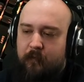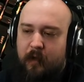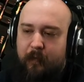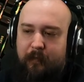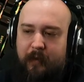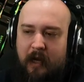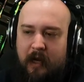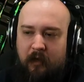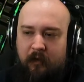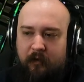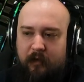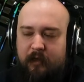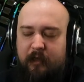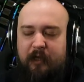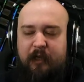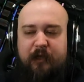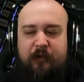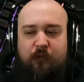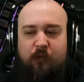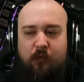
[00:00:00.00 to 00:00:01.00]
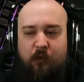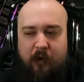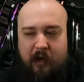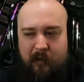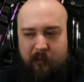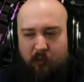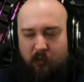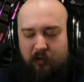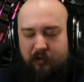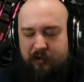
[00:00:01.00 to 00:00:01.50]
Palate is way
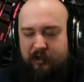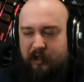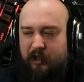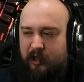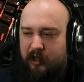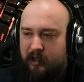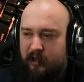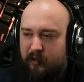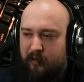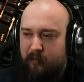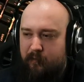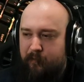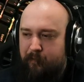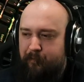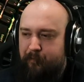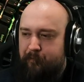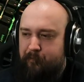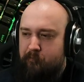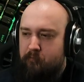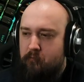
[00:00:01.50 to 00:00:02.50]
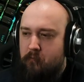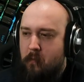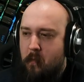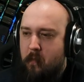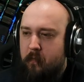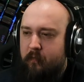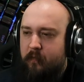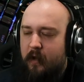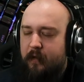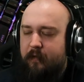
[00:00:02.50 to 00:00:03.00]
more tame
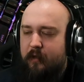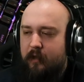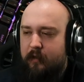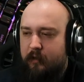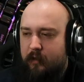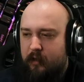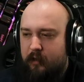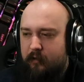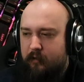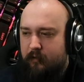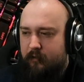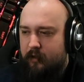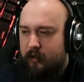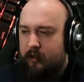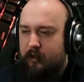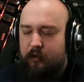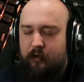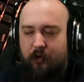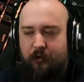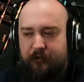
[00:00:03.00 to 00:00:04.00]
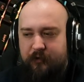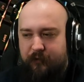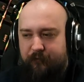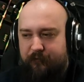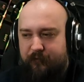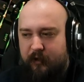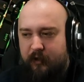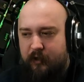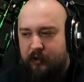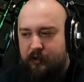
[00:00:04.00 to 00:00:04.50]
than the nose and
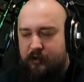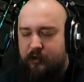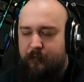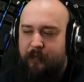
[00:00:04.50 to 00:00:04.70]
finish.